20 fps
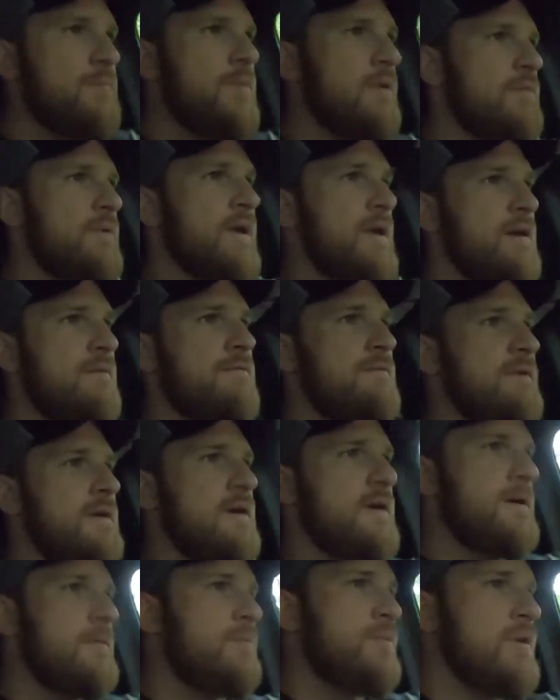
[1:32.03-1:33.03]
But we have
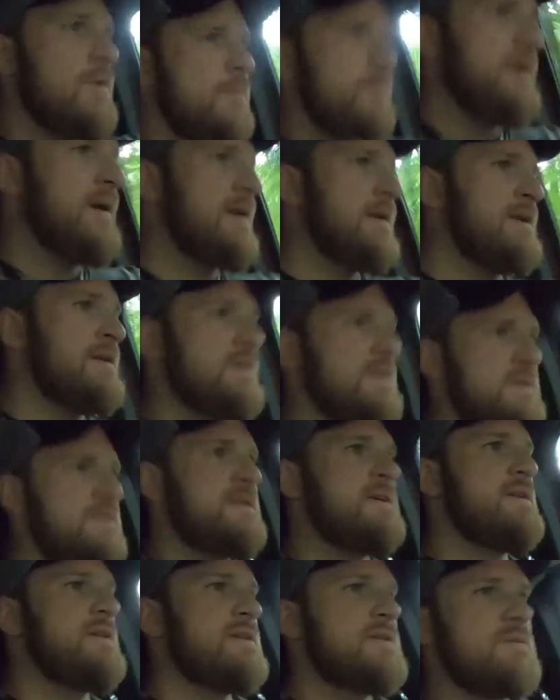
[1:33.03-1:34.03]
a pretty bad
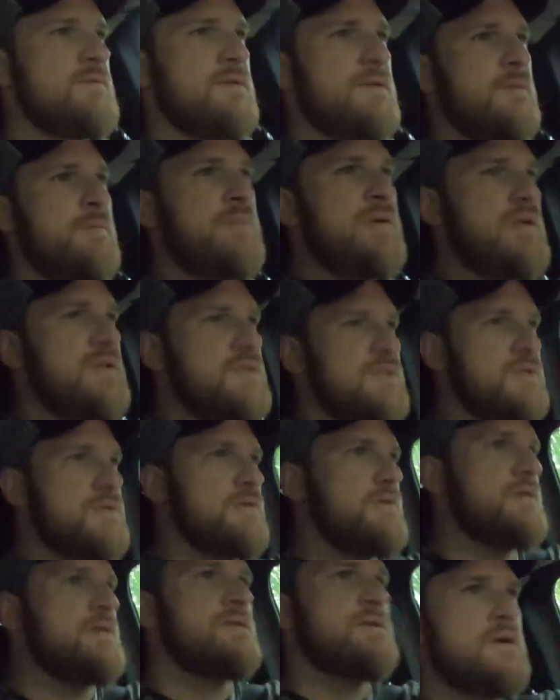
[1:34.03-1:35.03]
disease with the beech
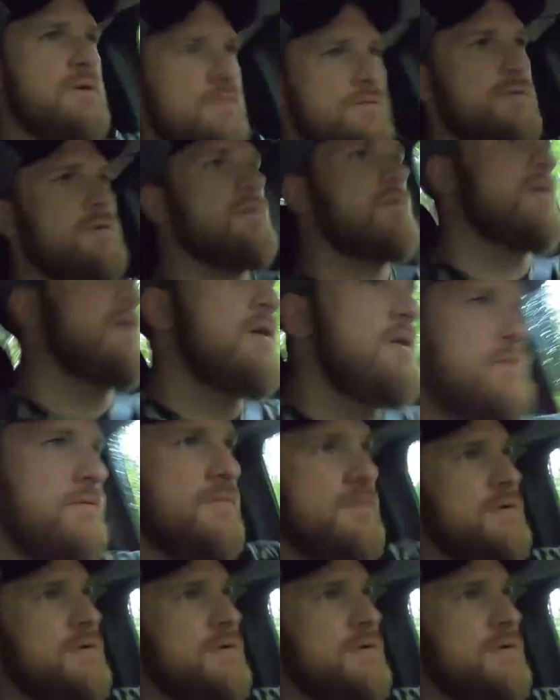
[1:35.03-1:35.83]
trees going around,